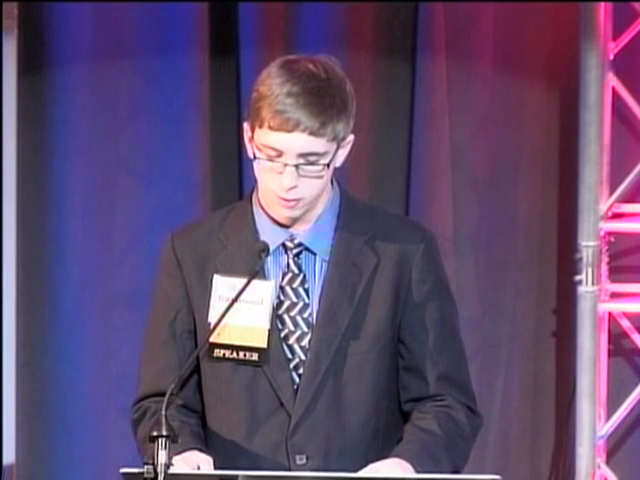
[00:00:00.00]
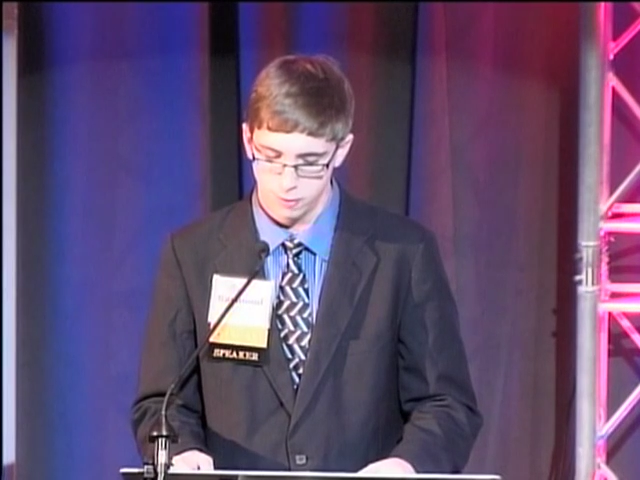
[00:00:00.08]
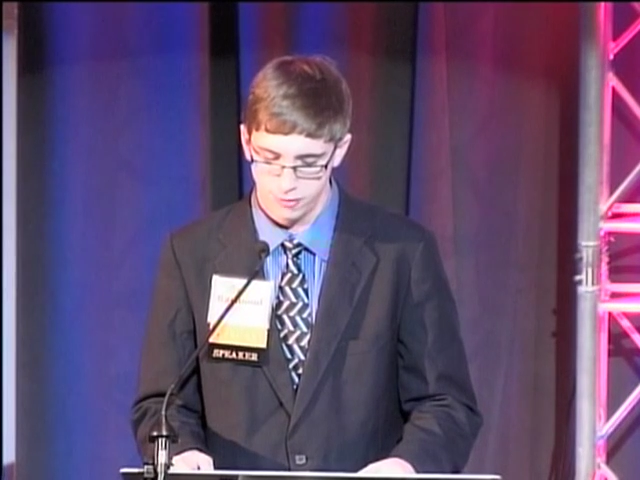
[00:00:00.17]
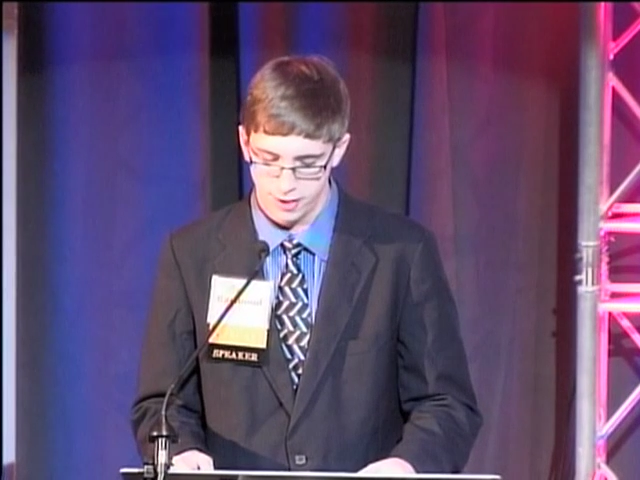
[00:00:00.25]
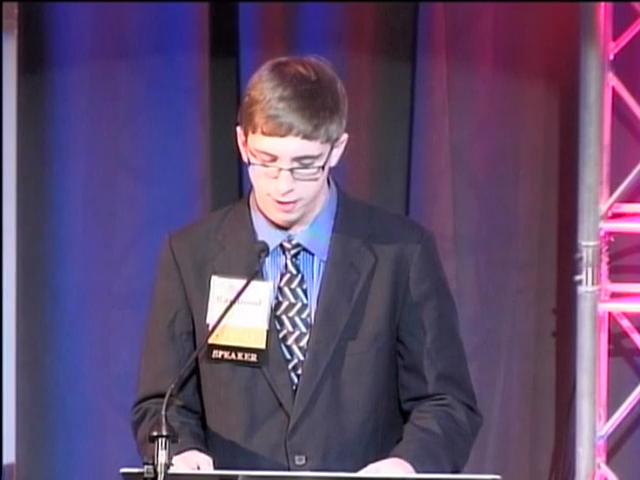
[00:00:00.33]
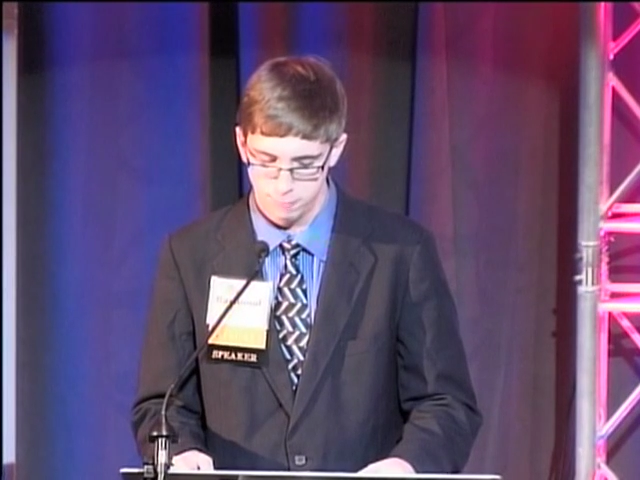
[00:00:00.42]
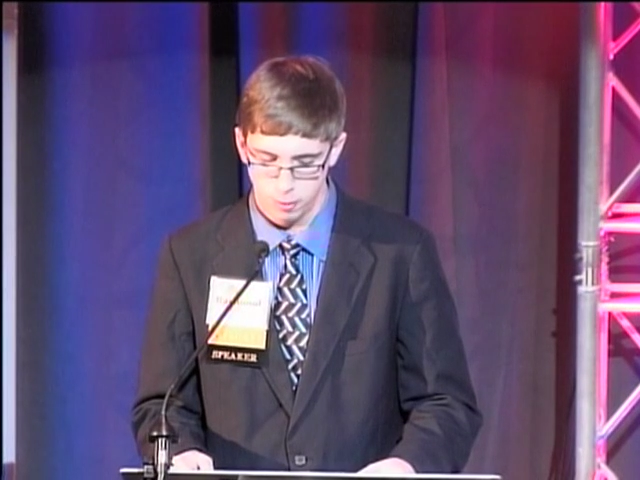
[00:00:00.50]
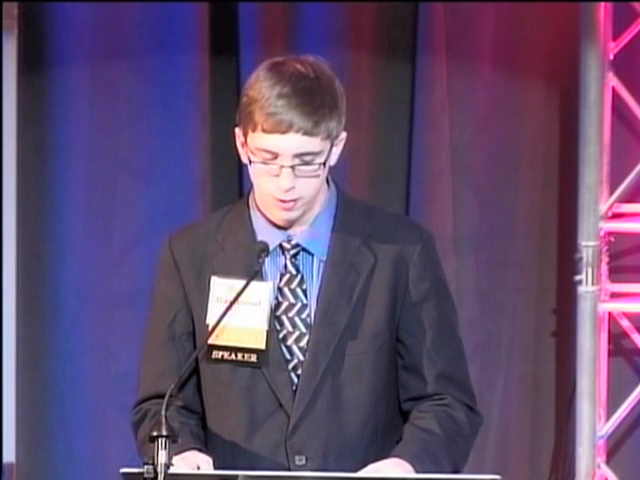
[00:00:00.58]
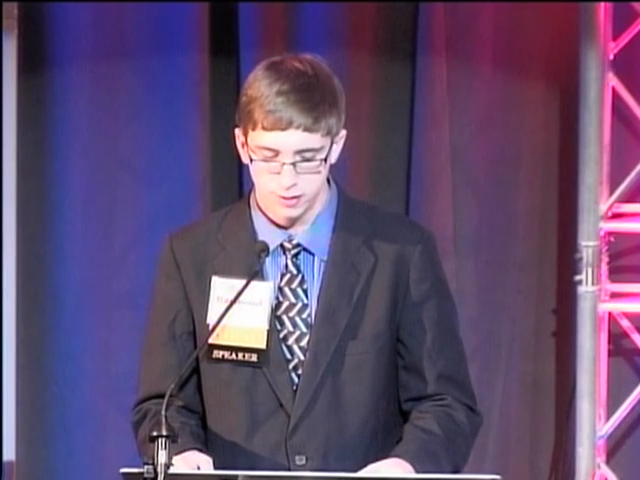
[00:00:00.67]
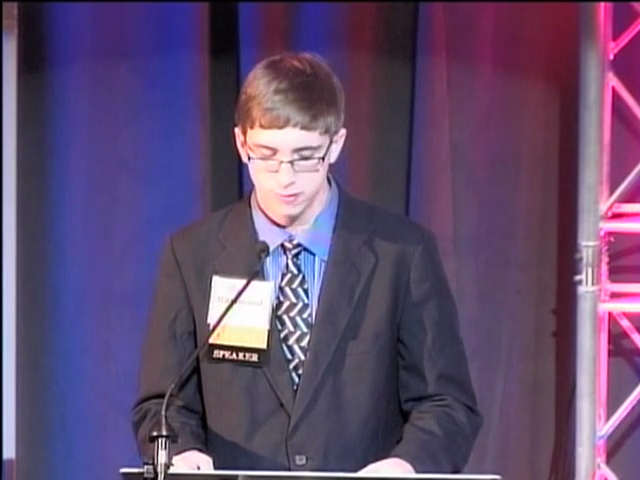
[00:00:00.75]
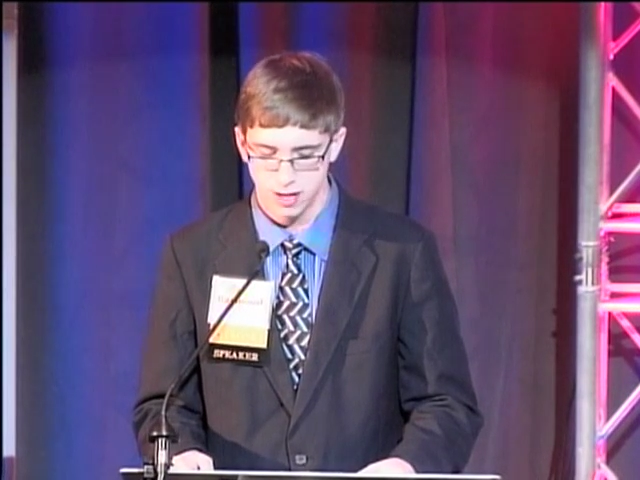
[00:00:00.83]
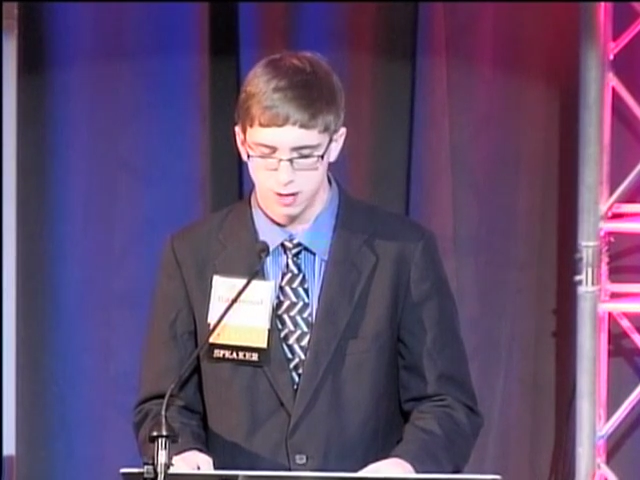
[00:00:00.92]
that I had plenty
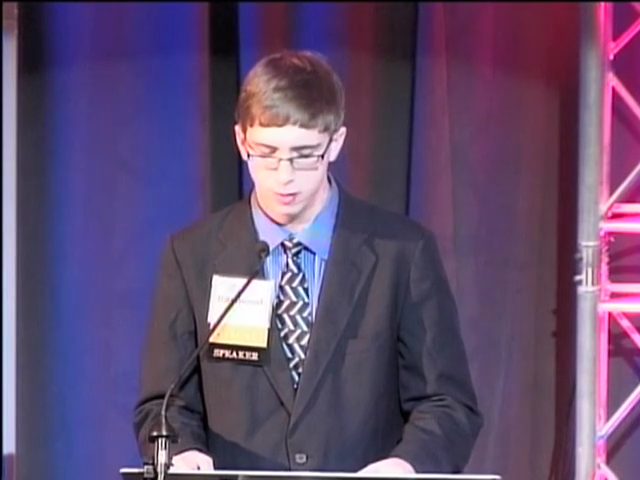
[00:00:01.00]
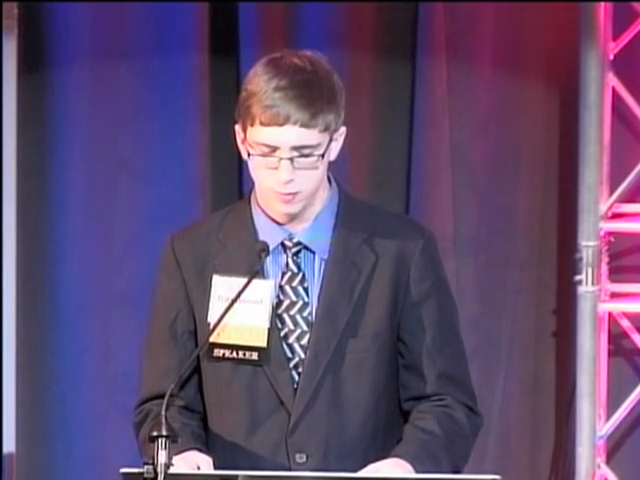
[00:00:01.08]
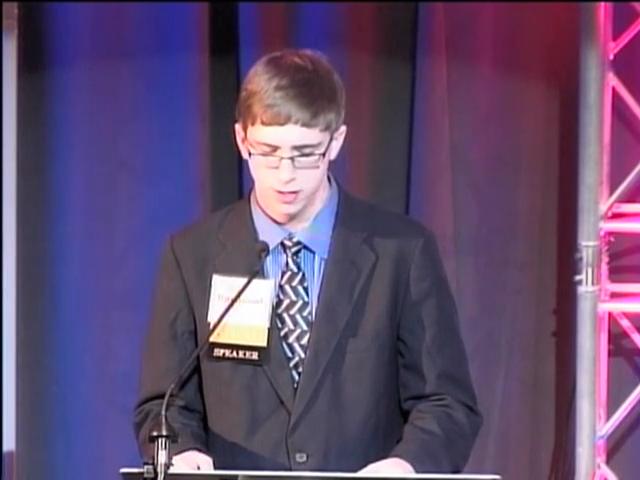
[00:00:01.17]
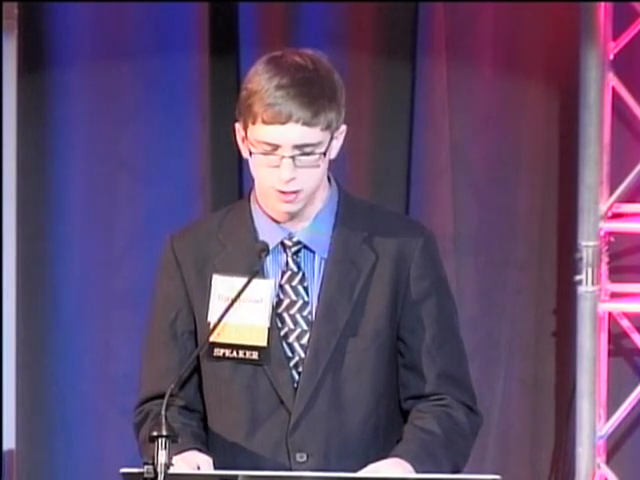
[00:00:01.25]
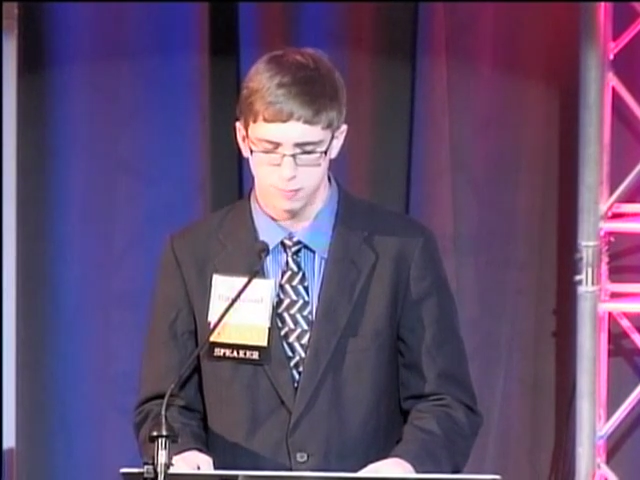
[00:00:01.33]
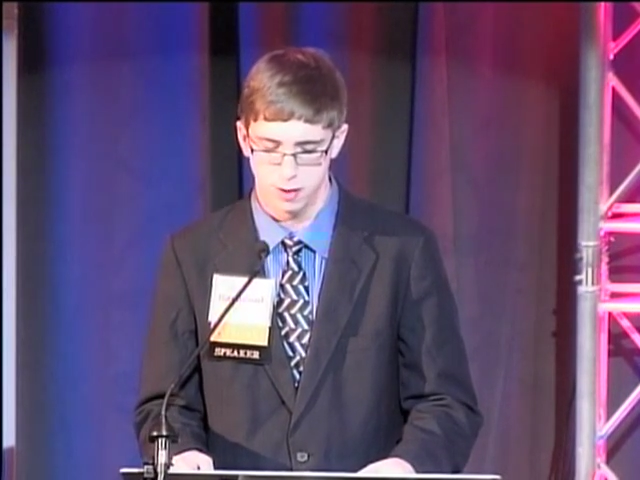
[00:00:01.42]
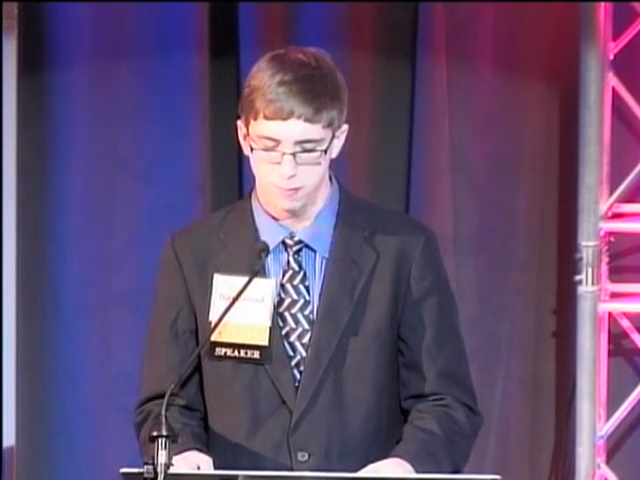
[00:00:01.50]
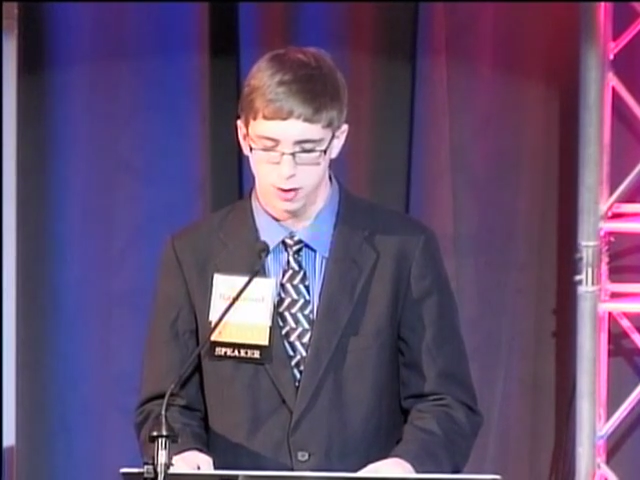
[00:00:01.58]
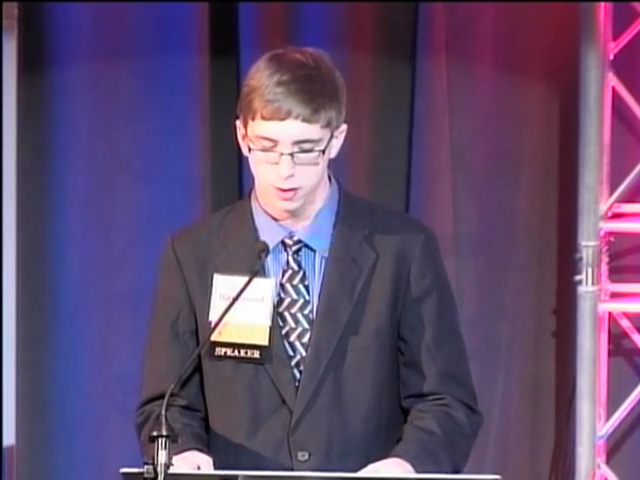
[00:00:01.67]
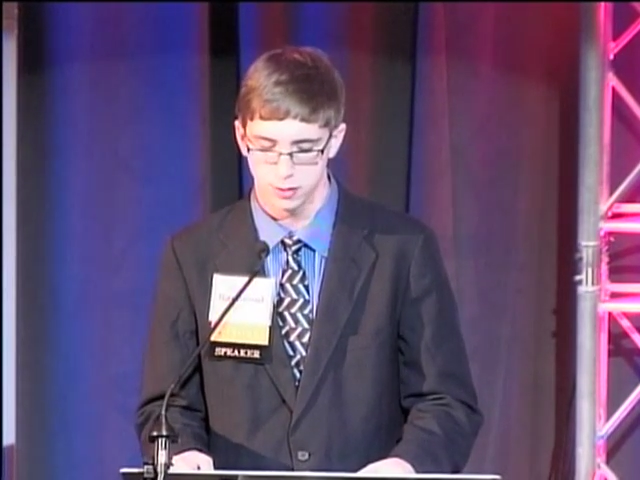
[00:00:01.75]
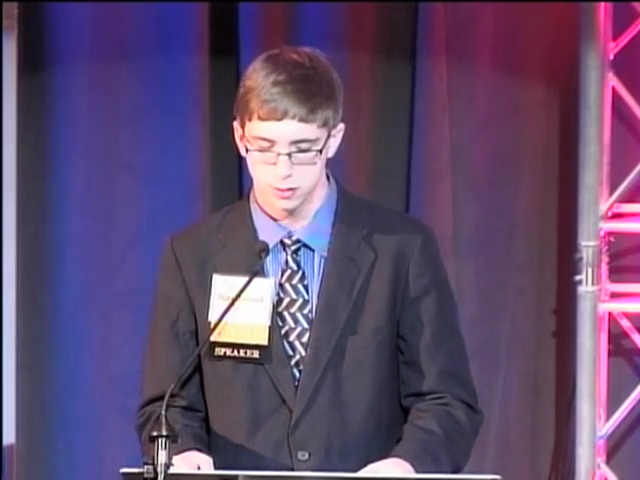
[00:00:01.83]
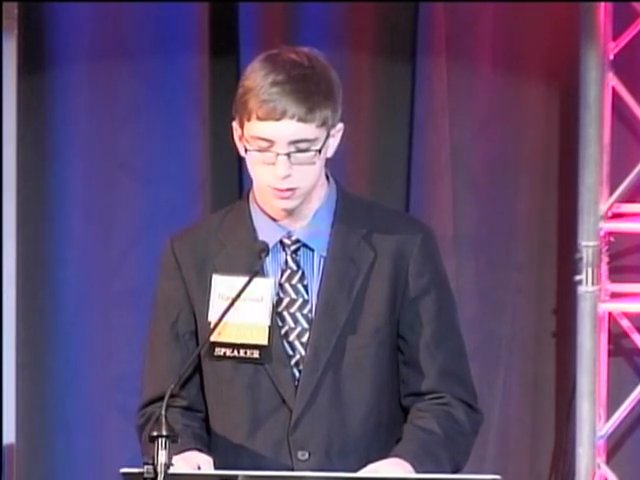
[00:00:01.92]
of time to make up my
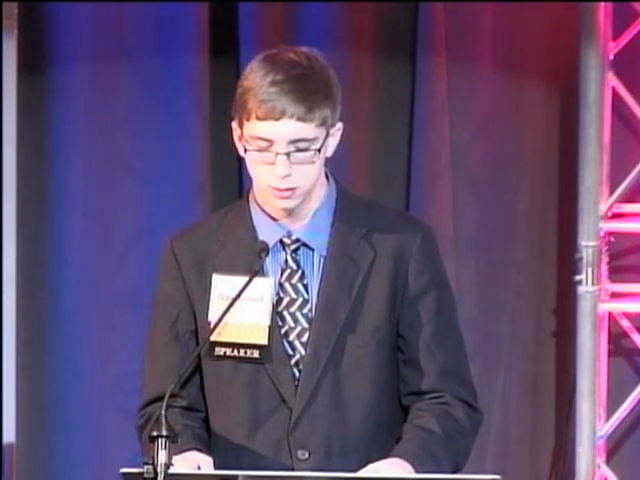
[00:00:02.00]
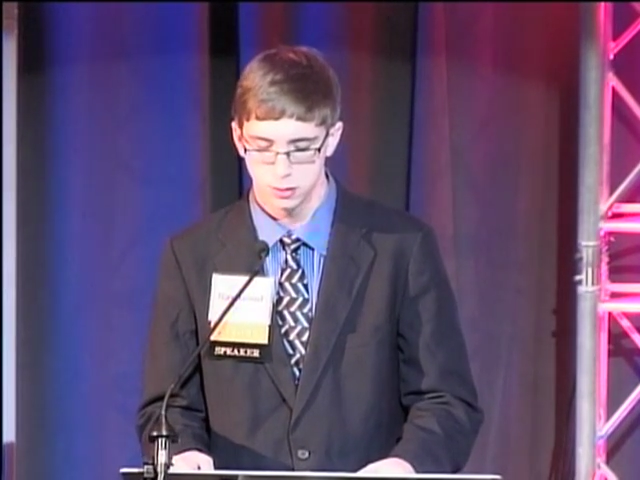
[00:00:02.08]
mind.